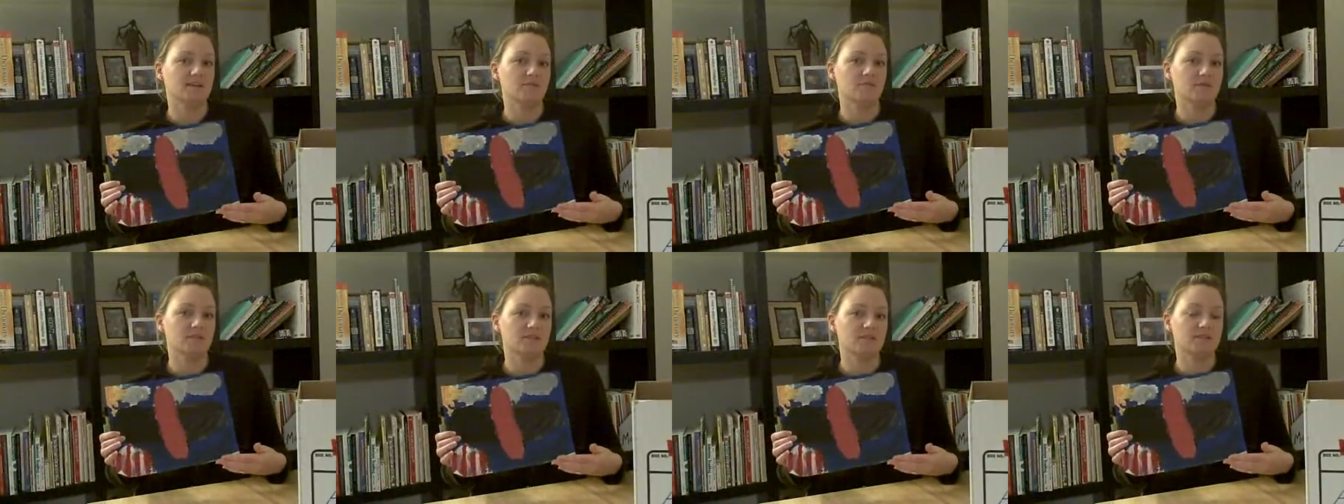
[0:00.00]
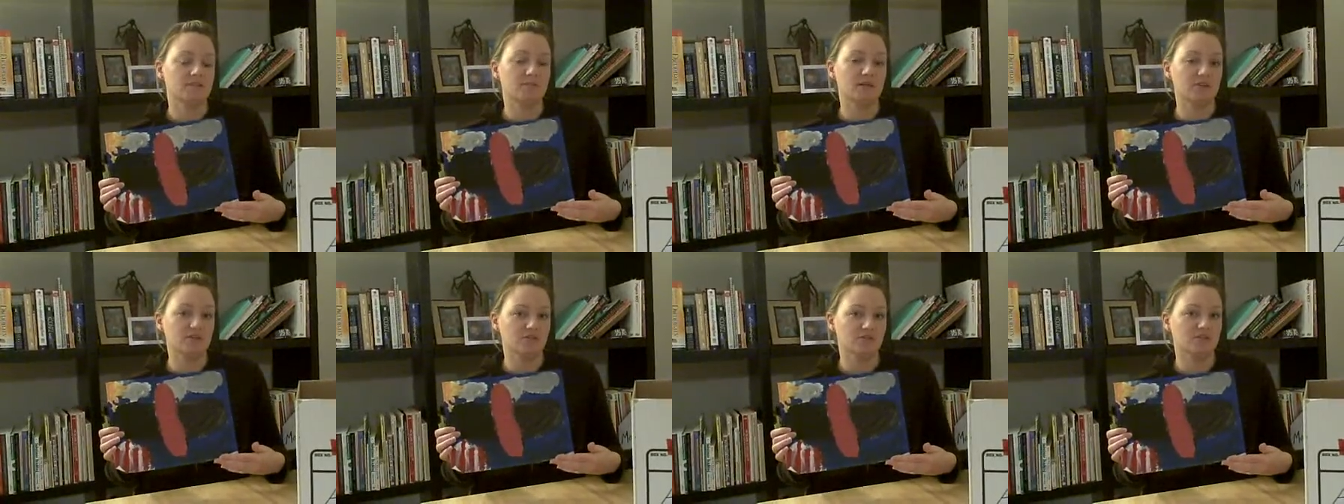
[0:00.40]
that was
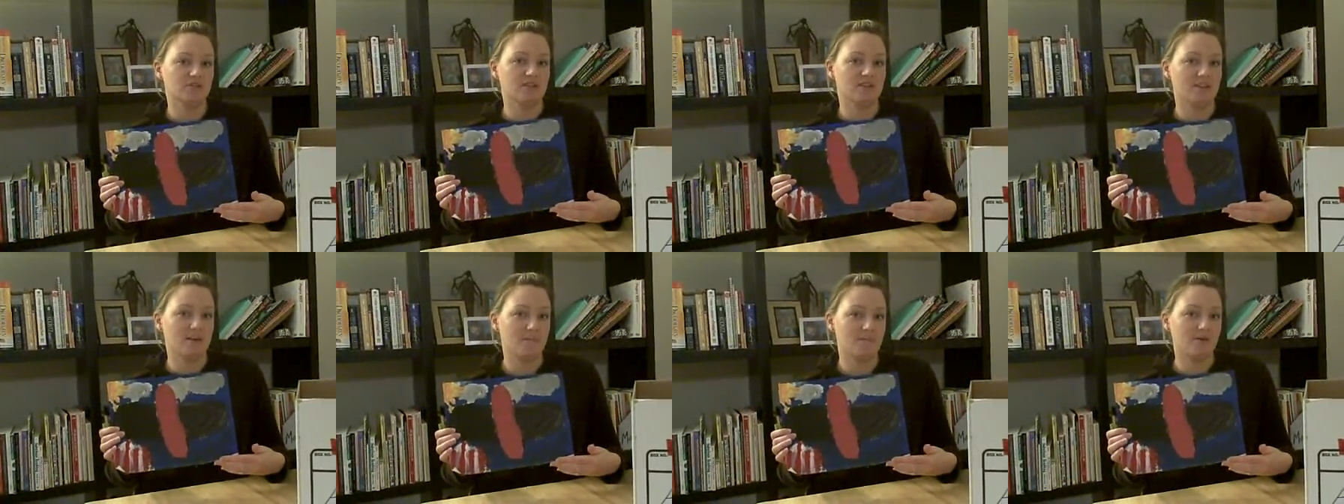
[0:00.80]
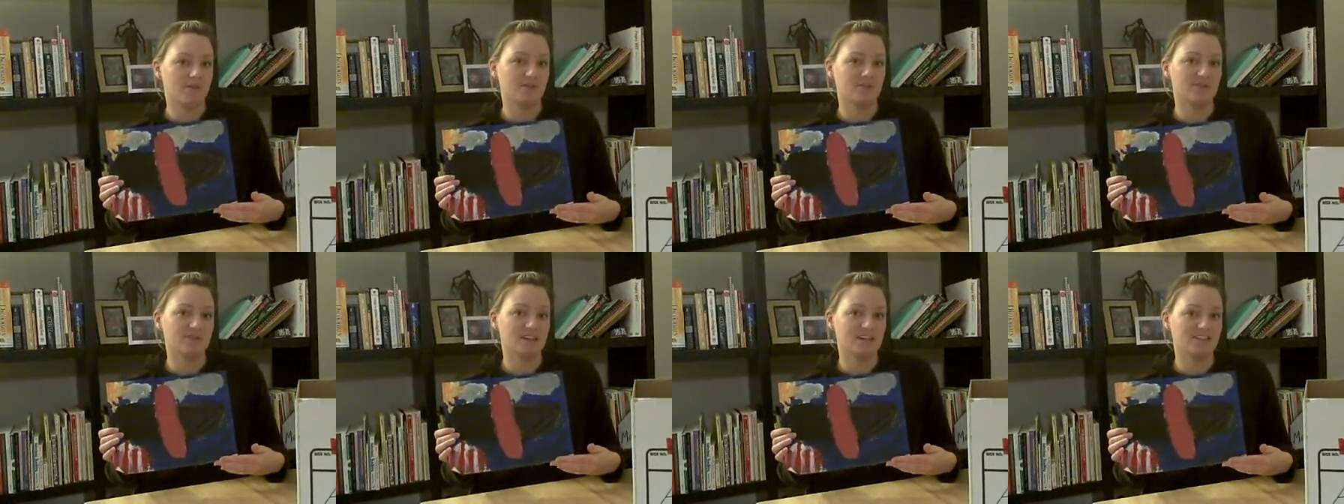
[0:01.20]
special to them
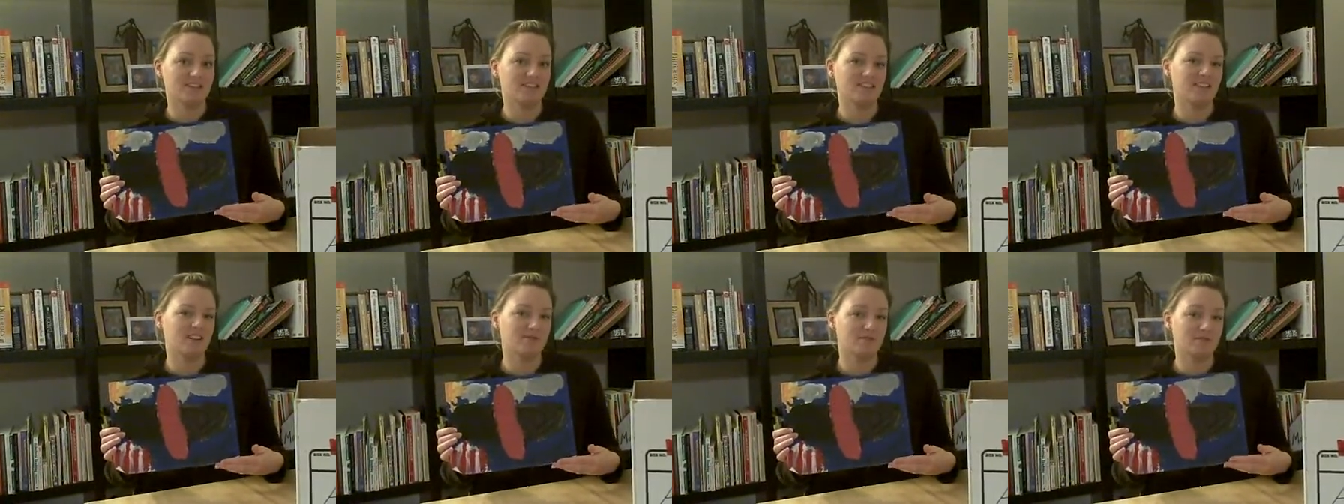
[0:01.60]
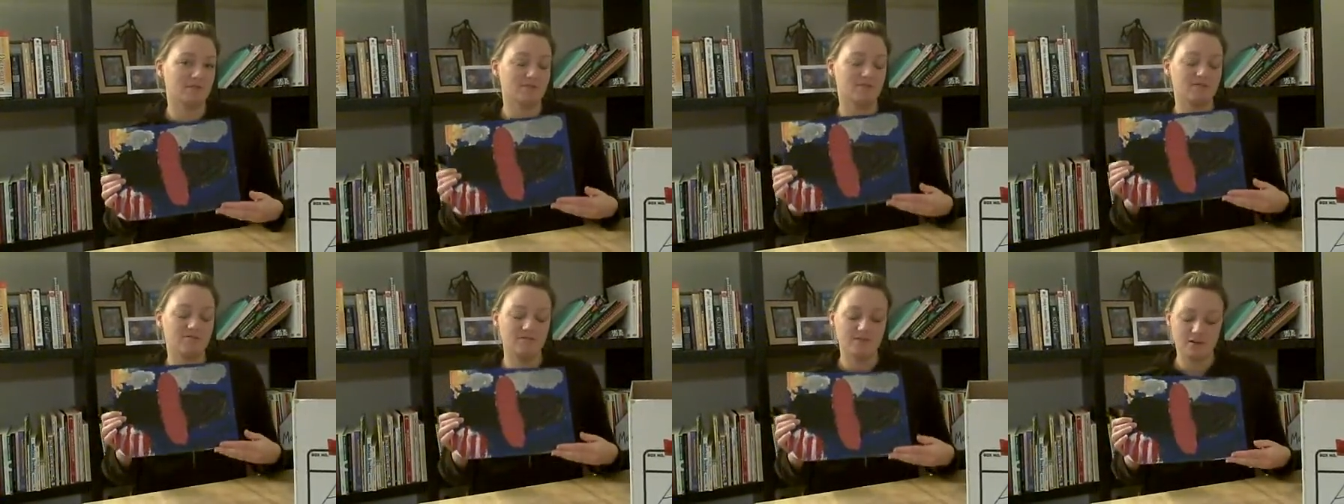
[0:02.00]
on their desk. So that
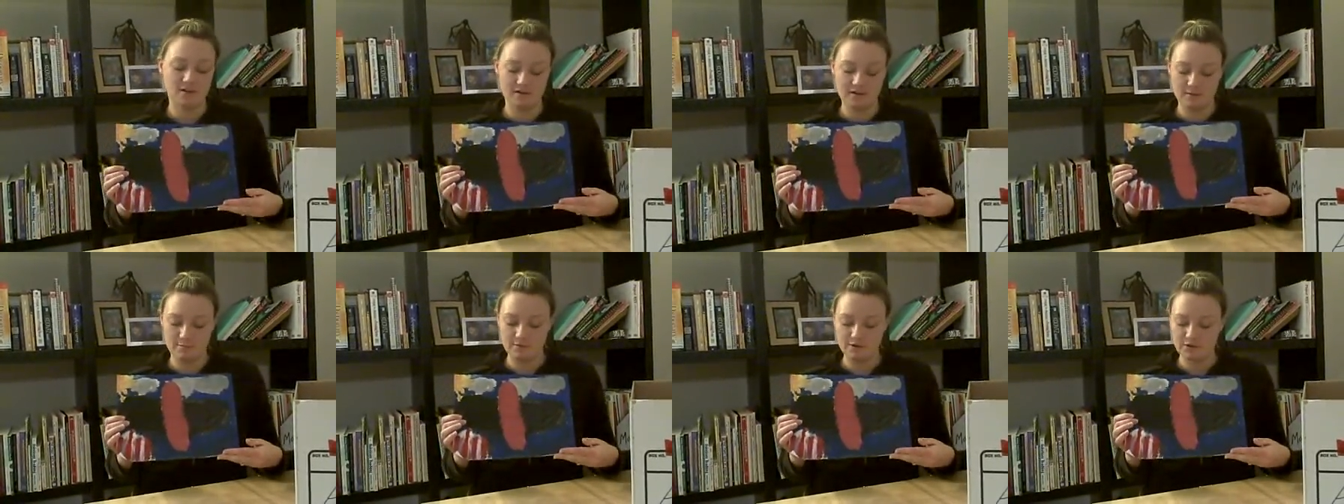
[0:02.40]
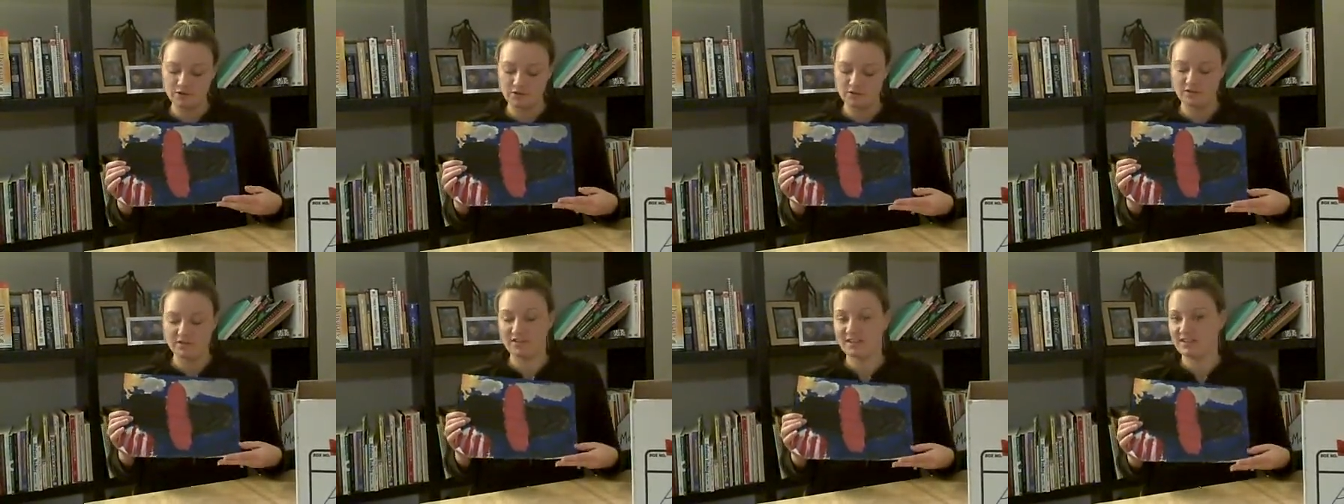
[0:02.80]
was very
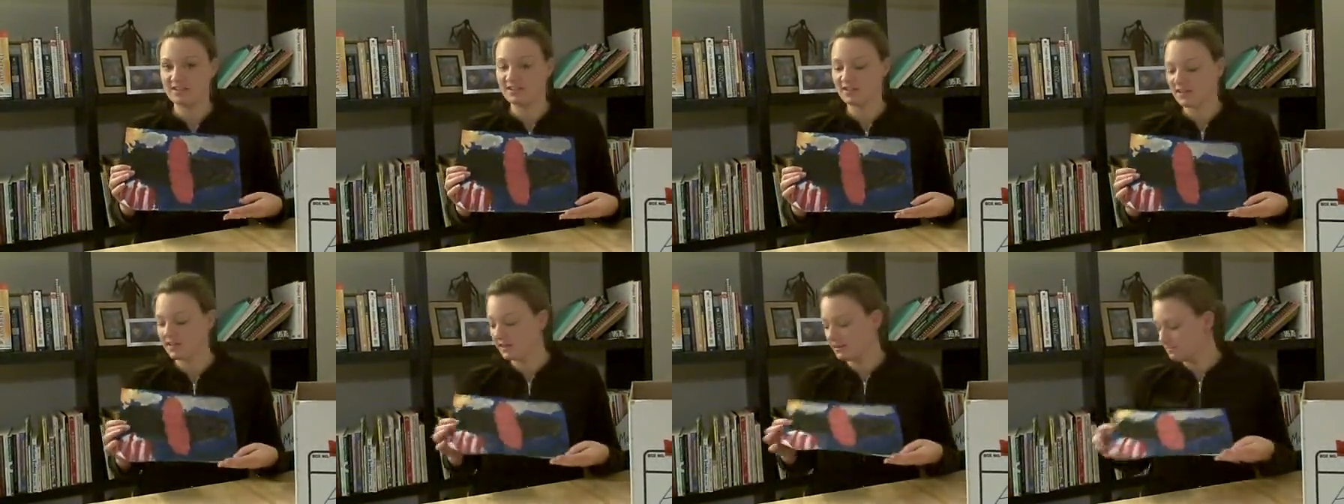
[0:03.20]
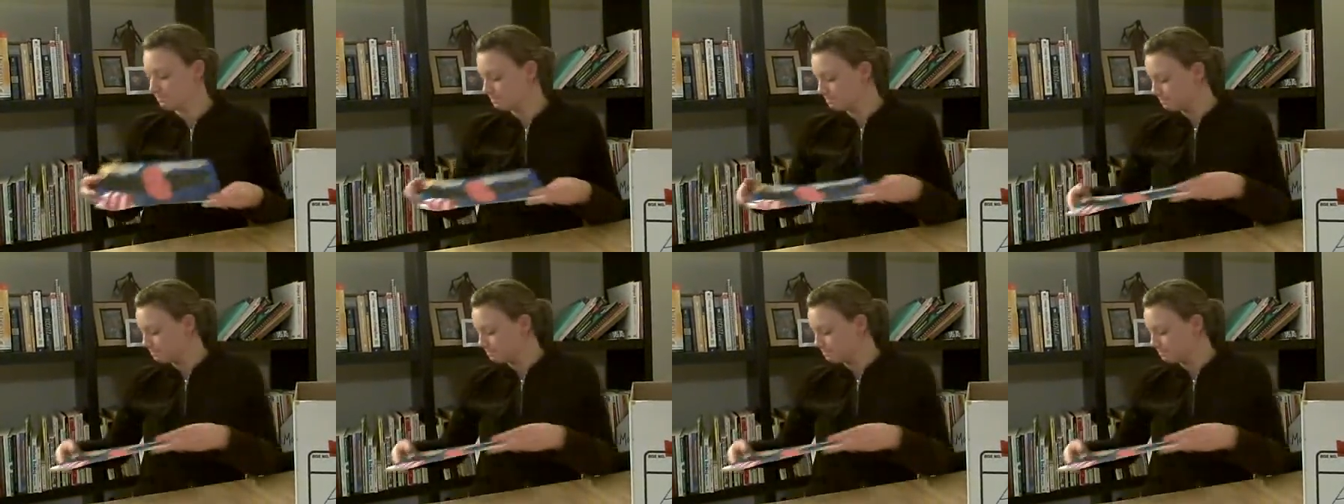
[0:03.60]
personal and exciting.